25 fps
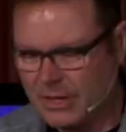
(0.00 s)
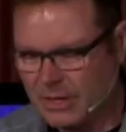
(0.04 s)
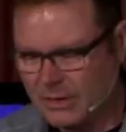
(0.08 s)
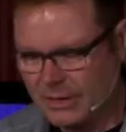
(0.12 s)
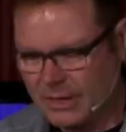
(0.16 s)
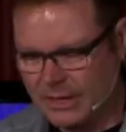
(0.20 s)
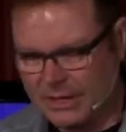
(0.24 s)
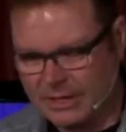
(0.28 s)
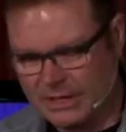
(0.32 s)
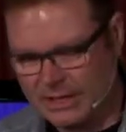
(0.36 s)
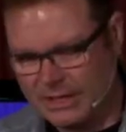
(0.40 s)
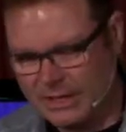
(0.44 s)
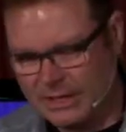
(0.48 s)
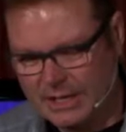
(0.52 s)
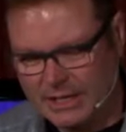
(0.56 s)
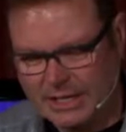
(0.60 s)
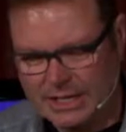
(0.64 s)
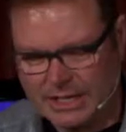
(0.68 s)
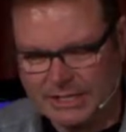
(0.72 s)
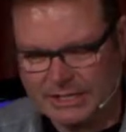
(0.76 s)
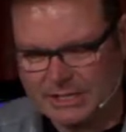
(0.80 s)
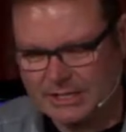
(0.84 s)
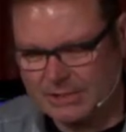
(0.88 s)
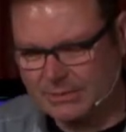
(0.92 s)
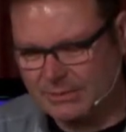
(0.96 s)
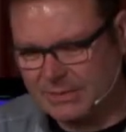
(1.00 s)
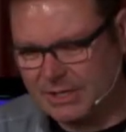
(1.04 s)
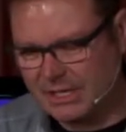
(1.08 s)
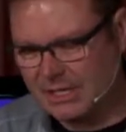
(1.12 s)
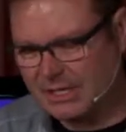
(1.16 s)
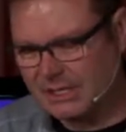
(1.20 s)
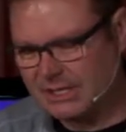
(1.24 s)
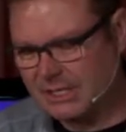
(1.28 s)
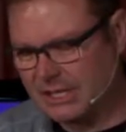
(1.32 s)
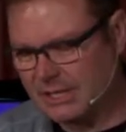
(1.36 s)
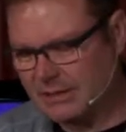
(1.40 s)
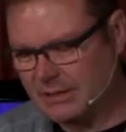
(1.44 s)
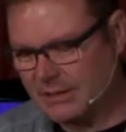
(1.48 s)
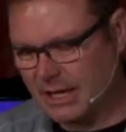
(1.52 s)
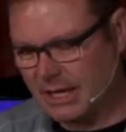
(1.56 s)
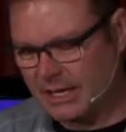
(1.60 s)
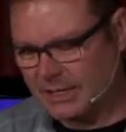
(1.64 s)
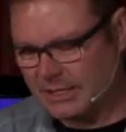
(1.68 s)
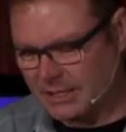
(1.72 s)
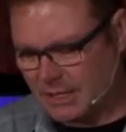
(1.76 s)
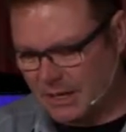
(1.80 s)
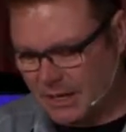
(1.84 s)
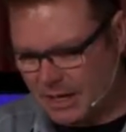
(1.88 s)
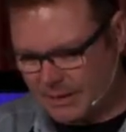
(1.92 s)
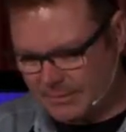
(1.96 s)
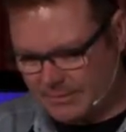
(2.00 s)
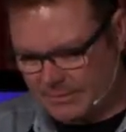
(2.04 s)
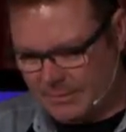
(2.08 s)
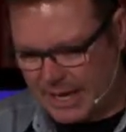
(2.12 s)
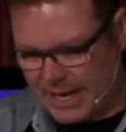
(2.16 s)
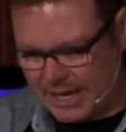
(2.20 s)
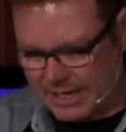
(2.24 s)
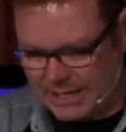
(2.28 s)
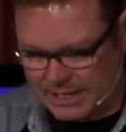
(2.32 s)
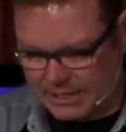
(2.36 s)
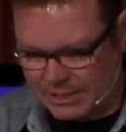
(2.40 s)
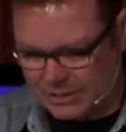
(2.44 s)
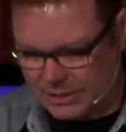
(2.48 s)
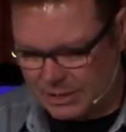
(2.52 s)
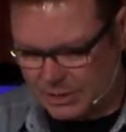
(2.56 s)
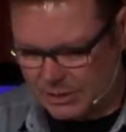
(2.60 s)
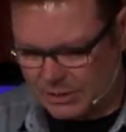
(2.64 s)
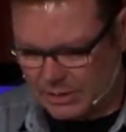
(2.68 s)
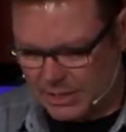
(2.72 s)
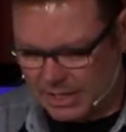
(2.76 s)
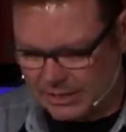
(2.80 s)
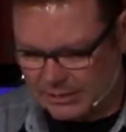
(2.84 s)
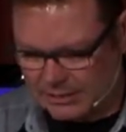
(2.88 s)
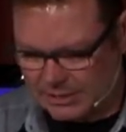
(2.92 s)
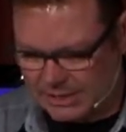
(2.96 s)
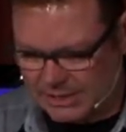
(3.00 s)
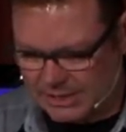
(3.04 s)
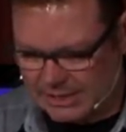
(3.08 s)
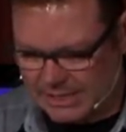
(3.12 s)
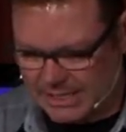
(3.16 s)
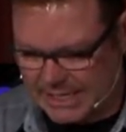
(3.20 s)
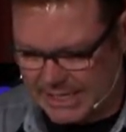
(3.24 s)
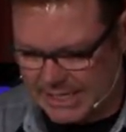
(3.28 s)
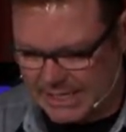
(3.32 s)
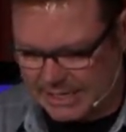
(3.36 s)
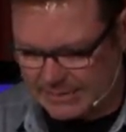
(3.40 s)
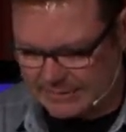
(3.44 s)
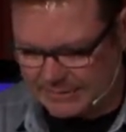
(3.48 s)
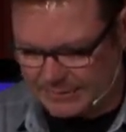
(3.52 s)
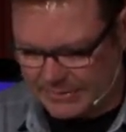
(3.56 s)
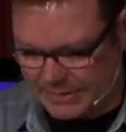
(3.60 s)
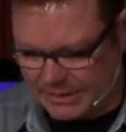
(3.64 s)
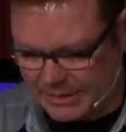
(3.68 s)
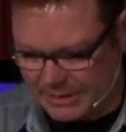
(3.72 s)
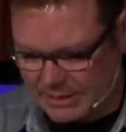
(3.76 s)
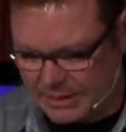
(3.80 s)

And it's some things that I taught back in 2010,